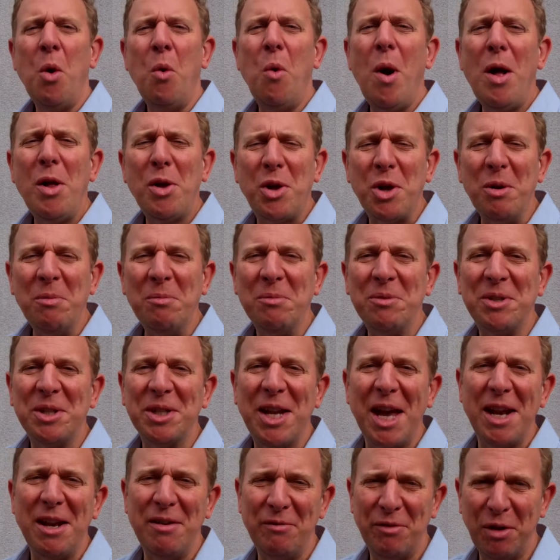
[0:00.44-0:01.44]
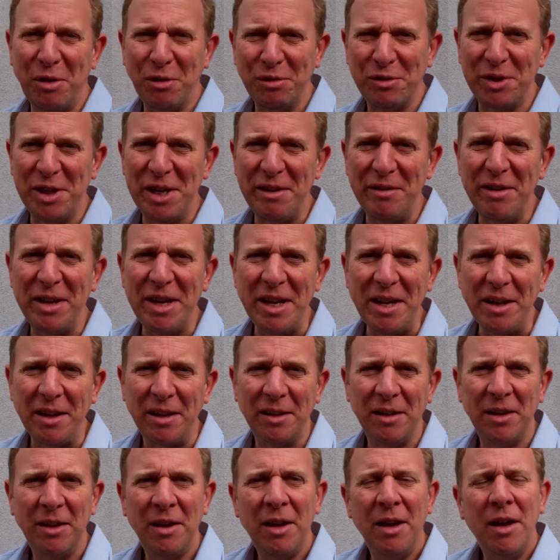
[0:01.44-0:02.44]
Welcome to Get Involved TV.
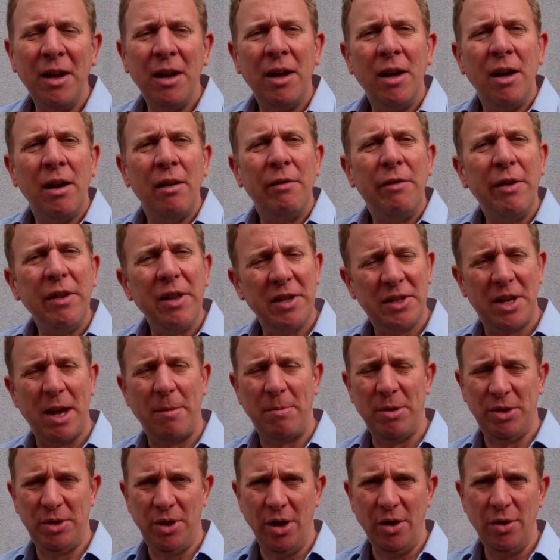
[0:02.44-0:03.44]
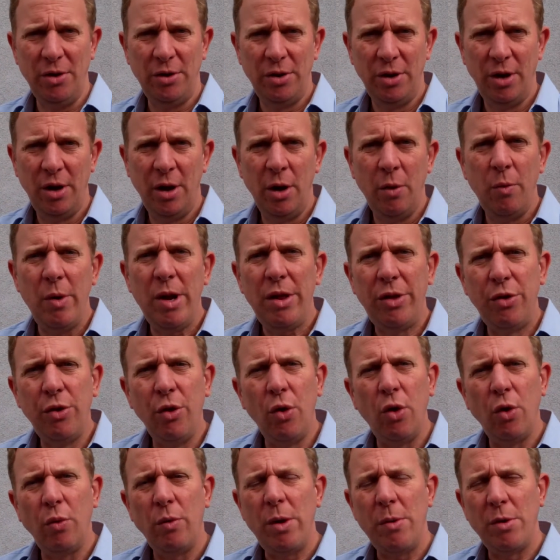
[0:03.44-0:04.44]
For this episode, we
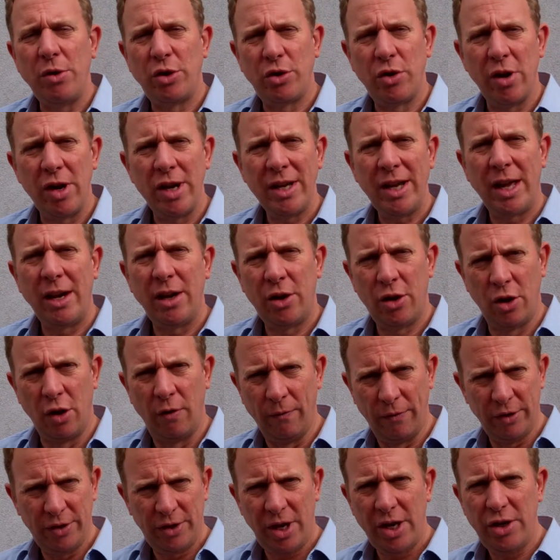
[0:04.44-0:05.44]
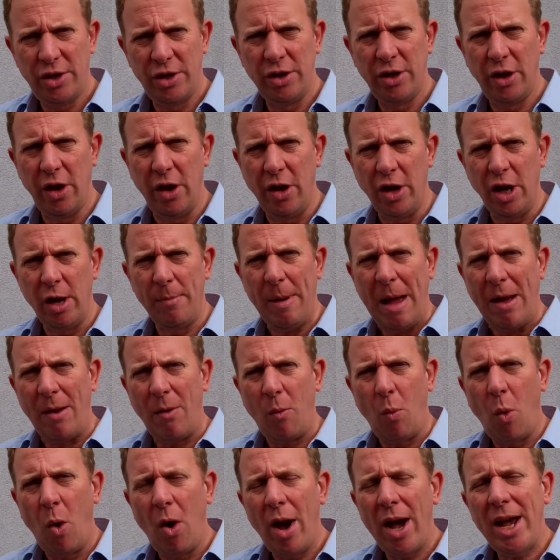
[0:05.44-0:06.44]
thought we would try and get a conversation going
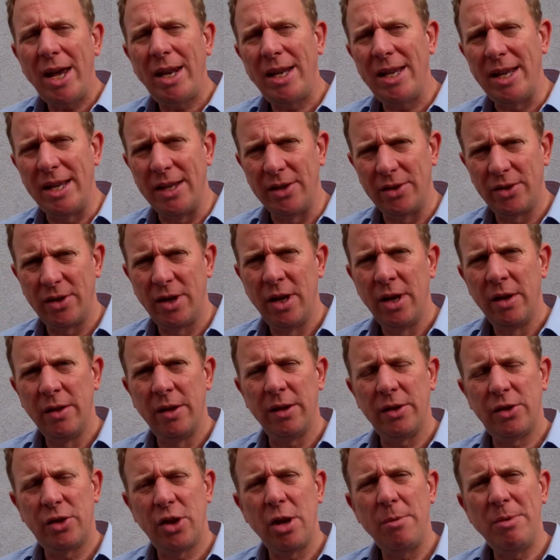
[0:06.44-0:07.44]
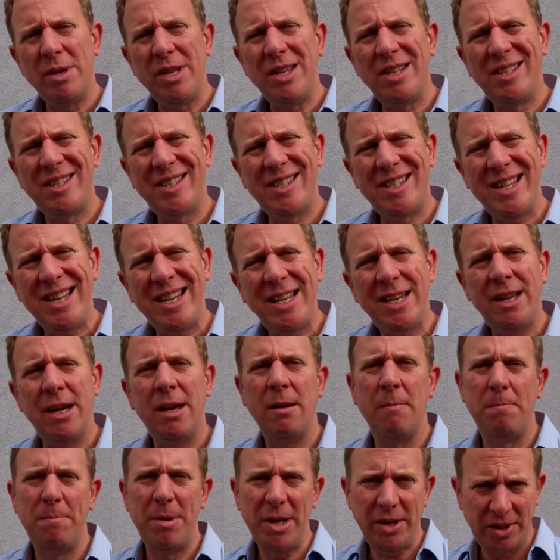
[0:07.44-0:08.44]
about why it is that so many
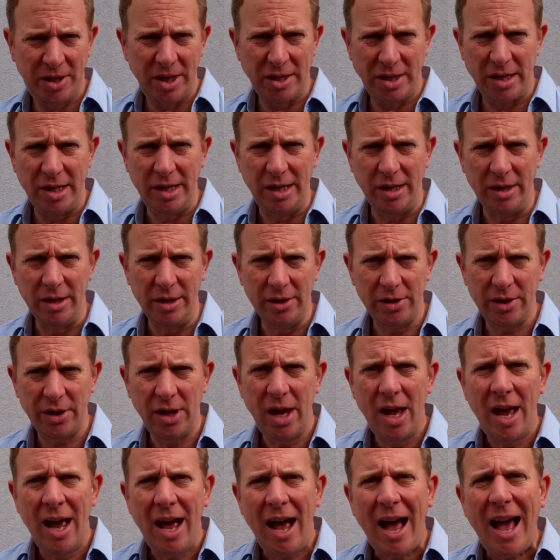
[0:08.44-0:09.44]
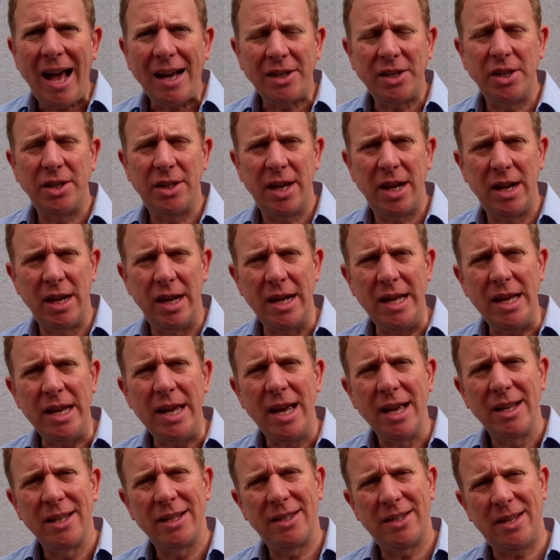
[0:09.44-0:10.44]
senior business leaders
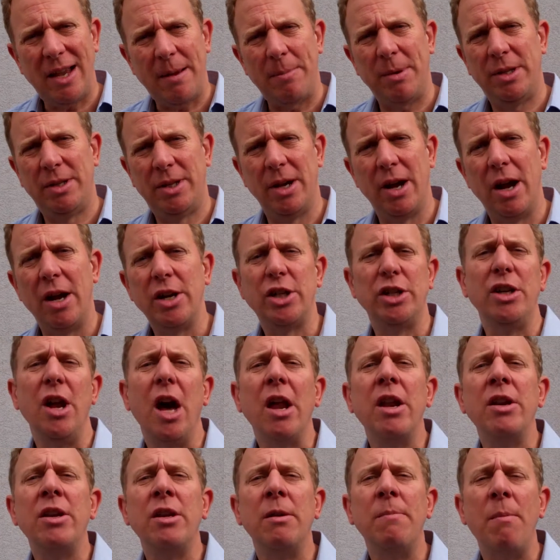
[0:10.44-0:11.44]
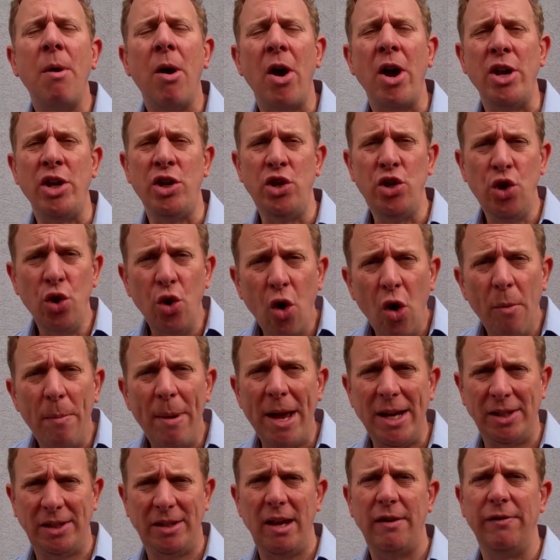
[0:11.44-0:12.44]
accidentally sabotage and undermine your
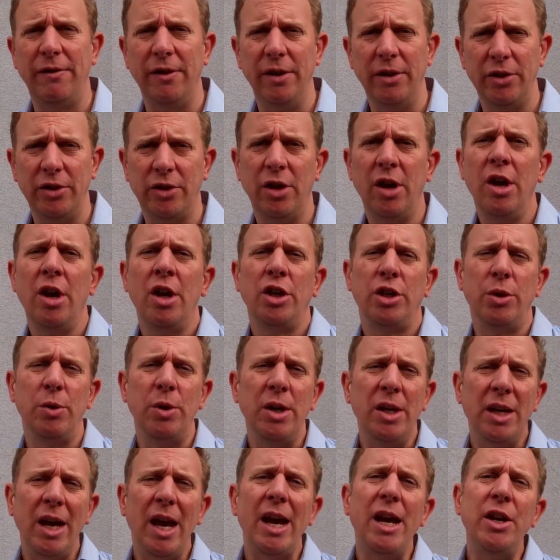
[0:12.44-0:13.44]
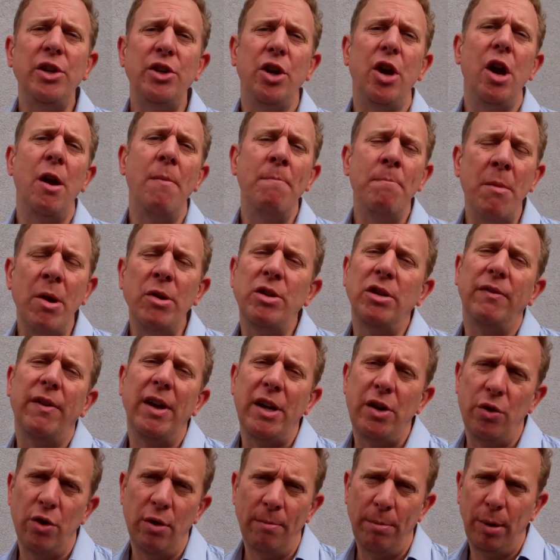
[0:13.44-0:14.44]
best efforts to engage and
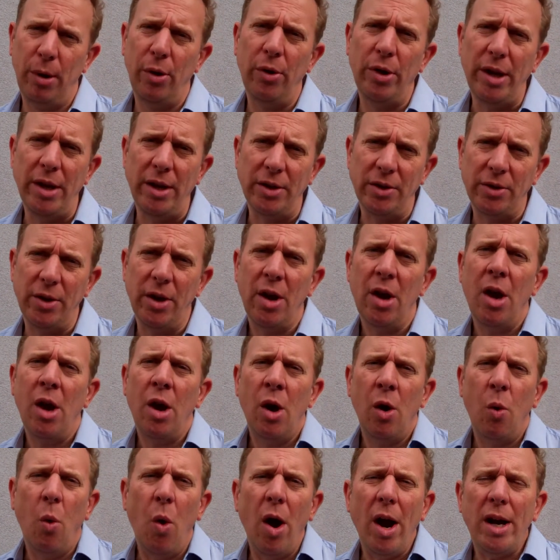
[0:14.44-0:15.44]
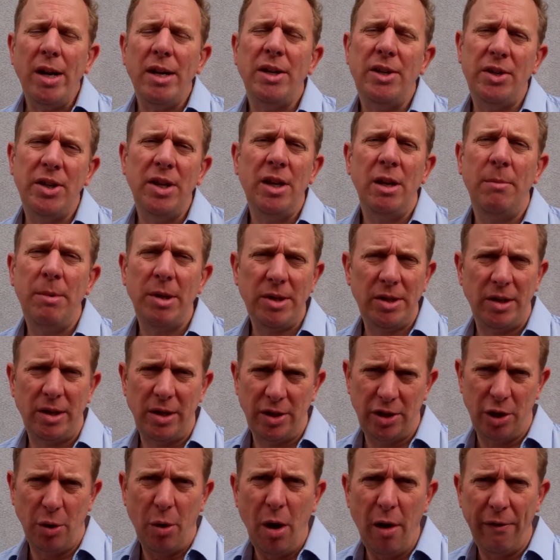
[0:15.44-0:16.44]
motivate your employees. Why do senior
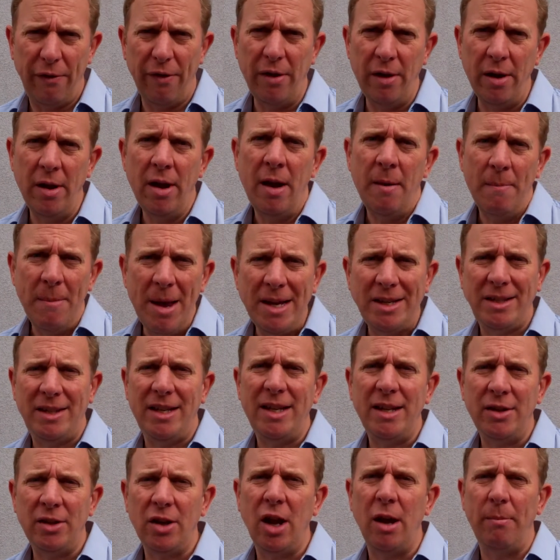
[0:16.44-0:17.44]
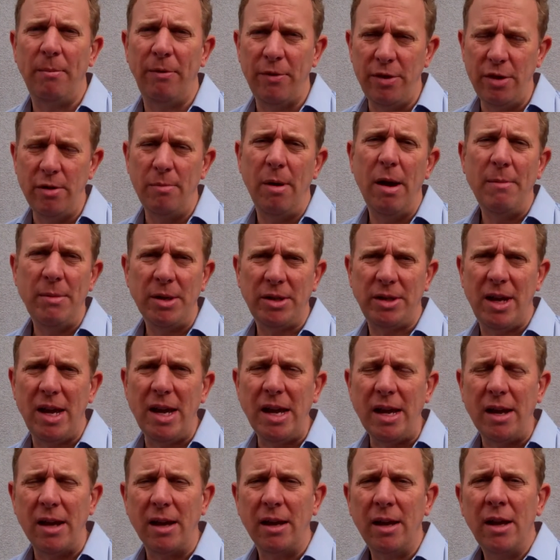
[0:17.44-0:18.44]
businesses so often mess things up for you by
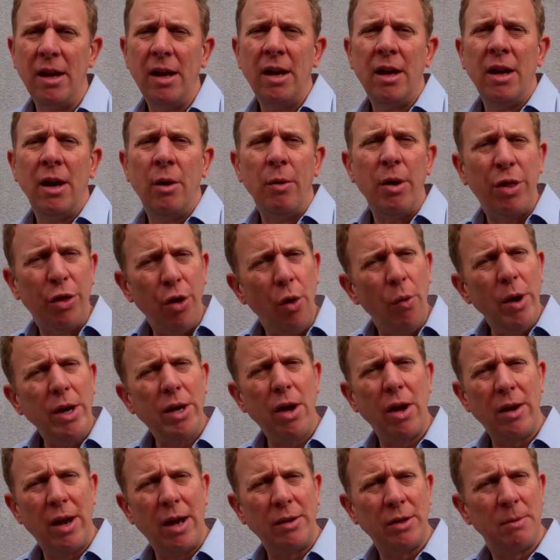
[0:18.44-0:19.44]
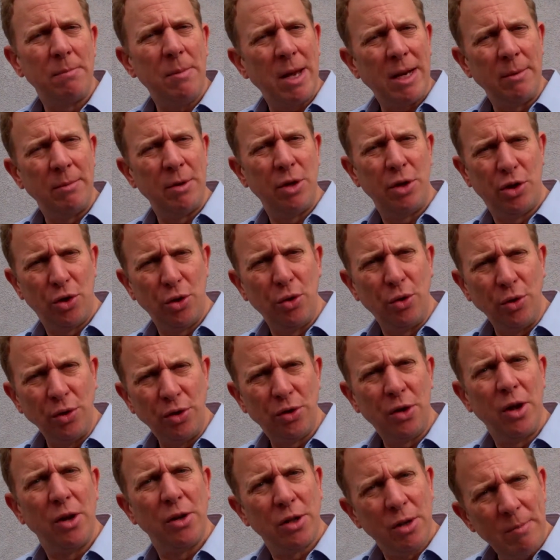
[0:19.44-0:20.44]
mistake? We thought we'd go down to Madame
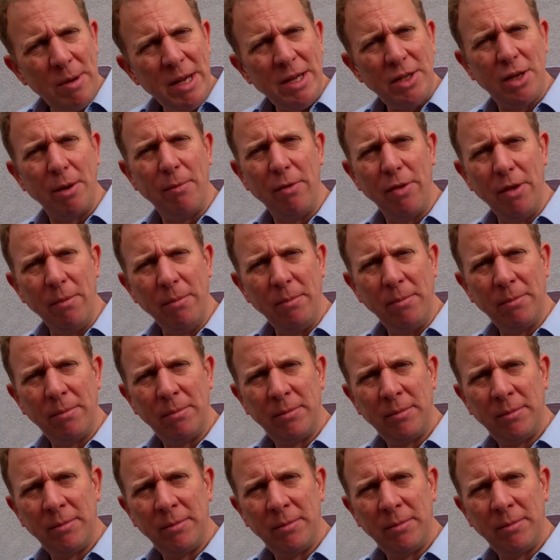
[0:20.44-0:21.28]
Tussauds to meet some of them.